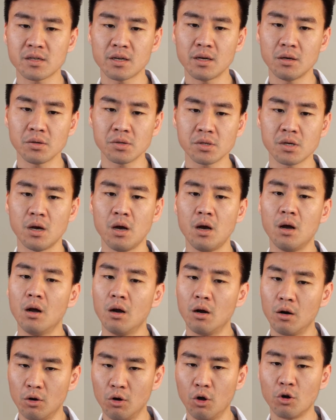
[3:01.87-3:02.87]
skills,
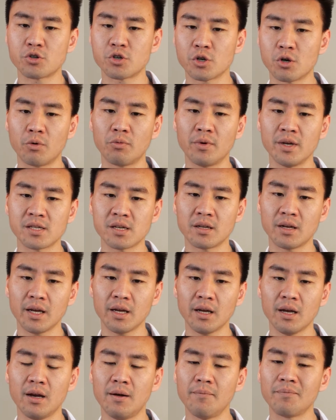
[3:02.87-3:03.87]
logical reasoning,